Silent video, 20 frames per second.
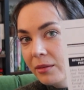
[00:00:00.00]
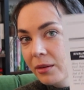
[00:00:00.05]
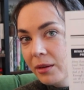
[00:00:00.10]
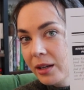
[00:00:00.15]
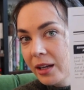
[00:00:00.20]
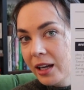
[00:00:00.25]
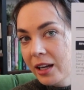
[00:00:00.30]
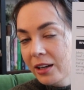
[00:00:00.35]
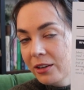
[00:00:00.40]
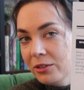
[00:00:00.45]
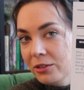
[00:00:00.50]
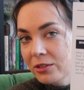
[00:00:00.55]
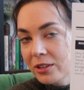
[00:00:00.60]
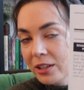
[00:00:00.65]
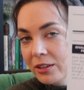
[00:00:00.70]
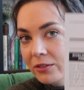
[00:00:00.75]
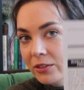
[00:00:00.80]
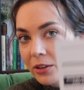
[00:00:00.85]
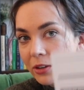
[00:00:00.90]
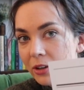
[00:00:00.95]
I can't use
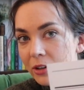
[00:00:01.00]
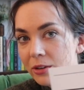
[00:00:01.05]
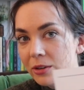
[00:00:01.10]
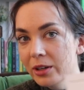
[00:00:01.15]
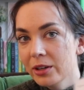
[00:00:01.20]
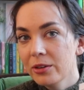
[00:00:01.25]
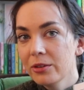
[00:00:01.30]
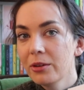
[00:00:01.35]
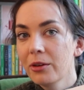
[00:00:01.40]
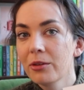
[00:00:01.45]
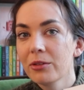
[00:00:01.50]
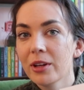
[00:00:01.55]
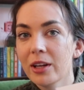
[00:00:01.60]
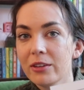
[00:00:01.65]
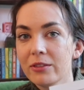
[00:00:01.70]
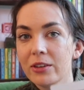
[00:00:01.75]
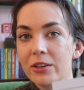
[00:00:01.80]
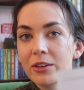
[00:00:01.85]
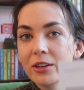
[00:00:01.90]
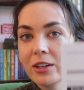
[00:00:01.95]
that photo, I don't own
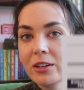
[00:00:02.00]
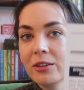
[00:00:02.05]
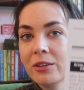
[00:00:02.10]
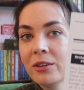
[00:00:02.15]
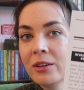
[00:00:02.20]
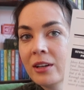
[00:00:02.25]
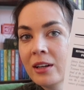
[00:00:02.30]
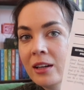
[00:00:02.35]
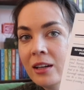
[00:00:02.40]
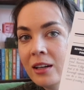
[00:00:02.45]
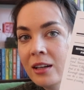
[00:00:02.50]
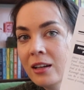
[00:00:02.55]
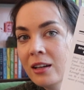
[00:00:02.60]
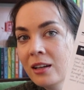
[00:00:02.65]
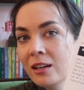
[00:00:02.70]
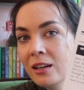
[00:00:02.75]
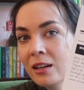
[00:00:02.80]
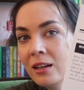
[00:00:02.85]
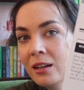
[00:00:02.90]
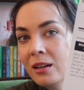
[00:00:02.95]
that photo,
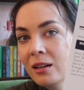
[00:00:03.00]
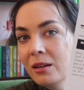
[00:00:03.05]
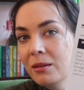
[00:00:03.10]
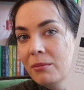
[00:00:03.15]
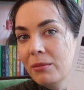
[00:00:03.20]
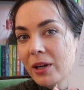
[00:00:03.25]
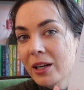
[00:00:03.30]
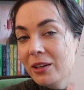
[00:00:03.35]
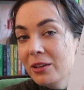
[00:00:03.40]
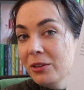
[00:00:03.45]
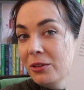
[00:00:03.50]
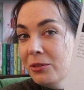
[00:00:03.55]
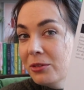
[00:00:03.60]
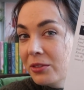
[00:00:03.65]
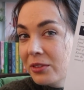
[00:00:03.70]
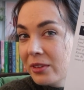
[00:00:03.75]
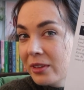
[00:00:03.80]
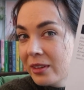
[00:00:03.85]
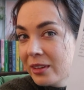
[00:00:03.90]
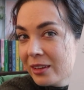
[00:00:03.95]
but I can
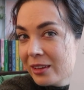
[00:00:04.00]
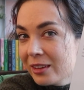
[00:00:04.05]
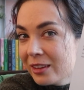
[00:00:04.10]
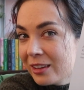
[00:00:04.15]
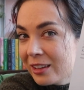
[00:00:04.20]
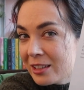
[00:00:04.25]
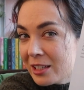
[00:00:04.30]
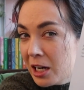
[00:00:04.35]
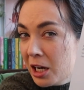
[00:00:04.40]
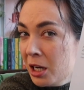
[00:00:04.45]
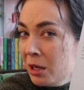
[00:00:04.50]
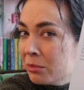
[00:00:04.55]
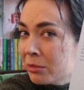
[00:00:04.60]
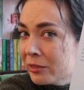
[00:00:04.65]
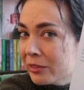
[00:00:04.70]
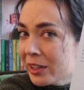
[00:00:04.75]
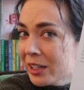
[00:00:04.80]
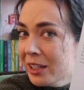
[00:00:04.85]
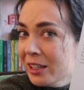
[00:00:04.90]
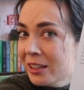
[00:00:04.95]
use the top
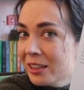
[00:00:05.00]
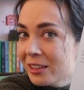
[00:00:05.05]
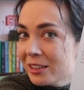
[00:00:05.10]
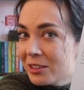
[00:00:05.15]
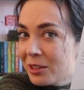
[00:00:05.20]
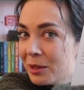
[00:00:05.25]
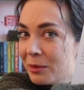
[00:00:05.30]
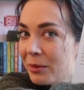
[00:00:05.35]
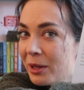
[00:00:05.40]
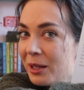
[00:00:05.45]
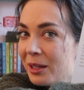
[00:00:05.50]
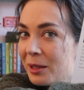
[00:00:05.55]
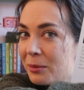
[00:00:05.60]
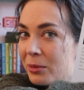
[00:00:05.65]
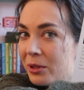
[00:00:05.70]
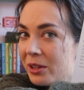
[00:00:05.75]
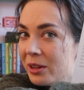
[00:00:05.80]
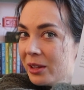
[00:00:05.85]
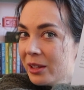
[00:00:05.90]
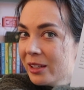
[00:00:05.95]
of it, so I might like
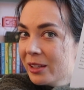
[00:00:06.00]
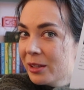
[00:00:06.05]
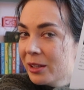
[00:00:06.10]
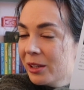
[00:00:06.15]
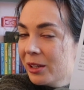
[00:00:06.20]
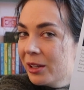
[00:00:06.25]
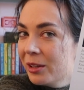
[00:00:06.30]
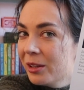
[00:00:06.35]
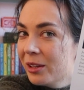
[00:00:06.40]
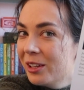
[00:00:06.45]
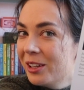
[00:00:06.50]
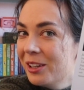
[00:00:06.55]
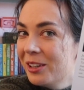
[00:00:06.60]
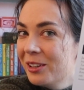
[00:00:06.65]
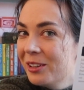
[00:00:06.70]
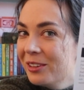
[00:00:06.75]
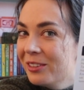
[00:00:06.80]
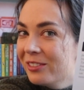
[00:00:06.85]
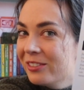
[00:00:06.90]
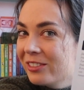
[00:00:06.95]
put the
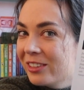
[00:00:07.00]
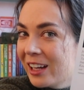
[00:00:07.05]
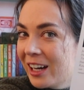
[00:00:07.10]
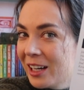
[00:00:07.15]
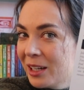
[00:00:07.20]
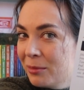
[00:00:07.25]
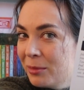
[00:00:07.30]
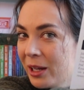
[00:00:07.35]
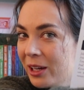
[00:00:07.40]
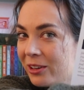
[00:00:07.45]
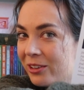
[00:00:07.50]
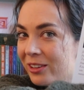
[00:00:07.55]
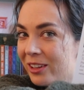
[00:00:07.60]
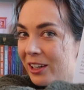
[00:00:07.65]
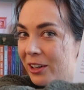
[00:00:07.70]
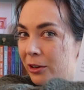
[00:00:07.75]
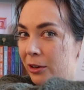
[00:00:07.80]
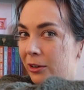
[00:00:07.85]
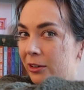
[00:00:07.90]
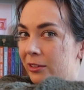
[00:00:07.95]
flag banner
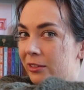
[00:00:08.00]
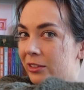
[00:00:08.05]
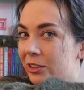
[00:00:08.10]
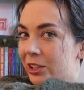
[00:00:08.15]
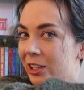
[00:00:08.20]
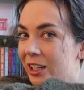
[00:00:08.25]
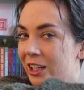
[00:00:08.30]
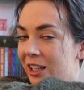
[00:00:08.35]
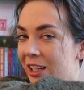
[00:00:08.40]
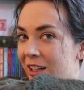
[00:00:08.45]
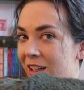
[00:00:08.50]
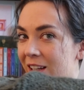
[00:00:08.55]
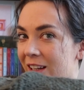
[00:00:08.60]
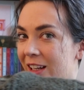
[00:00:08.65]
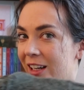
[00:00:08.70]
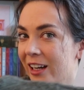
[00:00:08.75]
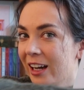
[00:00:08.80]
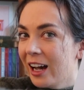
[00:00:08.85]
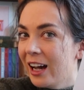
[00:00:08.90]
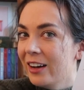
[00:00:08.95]
like over it and
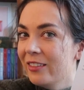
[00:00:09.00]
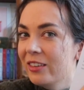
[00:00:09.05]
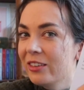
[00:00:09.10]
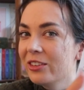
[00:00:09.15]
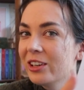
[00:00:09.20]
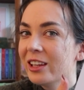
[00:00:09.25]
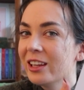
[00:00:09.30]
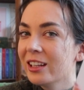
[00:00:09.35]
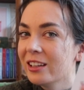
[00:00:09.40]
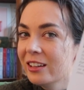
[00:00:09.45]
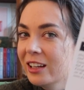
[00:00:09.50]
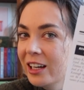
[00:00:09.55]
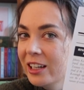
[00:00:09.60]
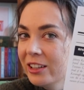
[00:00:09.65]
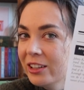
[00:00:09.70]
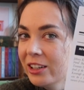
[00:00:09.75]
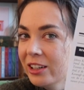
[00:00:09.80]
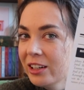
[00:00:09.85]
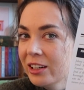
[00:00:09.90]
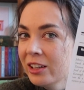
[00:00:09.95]
like have everything
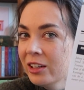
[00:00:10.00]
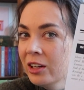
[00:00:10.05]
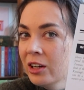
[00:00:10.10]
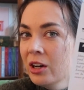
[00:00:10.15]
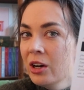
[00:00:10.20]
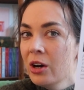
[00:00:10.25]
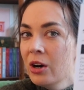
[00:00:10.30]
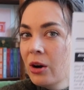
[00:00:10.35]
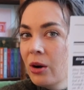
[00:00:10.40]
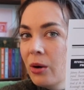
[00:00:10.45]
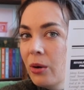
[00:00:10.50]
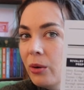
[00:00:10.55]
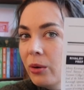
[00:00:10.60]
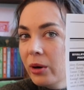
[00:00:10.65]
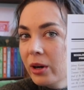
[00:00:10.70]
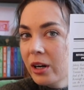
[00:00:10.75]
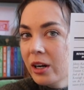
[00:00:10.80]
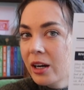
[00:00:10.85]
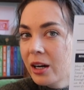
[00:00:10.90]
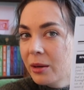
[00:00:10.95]
layered,
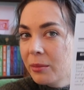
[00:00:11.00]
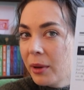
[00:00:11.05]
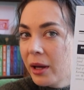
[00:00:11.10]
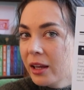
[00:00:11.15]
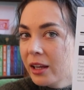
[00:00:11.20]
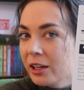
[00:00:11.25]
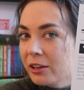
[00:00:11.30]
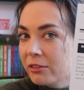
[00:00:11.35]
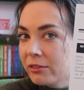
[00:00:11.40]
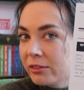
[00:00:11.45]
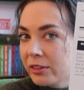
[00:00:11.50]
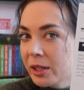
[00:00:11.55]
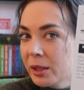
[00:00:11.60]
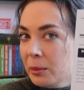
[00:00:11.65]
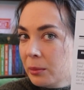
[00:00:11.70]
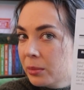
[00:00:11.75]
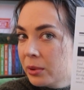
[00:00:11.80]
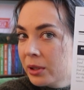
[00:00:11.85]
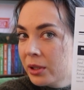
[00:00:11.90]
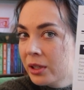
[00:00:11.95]
or I might like
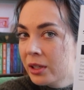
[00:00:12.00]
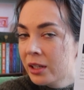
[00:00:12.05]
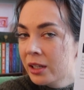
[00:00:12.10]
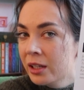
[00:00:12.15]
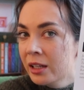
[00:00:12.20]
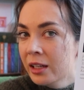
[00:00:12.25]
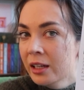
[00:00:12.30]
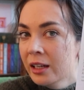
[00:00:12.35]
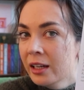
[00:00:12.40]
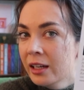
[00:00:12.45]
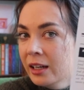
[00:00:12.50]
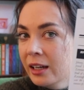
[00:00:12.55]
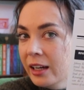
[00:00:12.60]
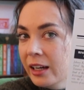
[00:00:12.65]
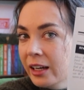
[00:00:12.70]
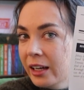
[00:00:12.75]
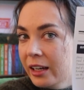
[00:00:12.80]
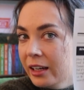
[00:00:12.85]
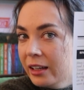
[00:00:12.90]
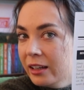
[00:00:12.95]
rip
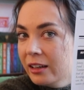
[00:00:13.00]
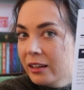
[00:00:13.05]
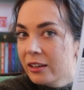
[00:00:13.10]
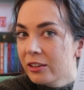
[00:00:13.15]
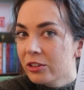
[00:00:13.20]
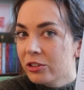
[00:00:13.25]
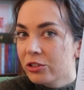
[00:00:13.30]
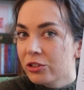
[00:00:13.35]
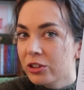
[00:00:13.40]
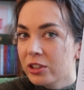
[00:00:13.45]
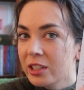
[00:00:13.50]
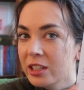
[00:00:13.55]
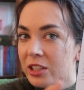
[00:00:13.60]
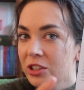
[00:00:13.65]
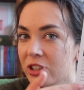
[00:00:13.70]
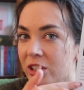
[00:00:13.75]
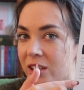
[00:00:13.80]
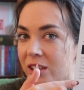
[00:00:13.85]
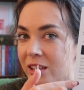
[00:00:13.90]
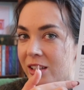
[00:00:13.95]
it
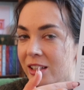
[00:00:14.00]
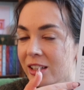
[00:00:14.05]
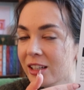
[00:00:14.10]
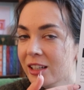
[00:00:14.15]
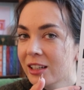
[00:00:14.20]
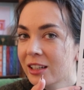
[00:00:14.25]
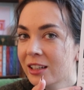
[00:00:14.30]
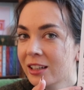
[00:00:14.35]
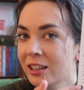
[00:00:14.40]
strategically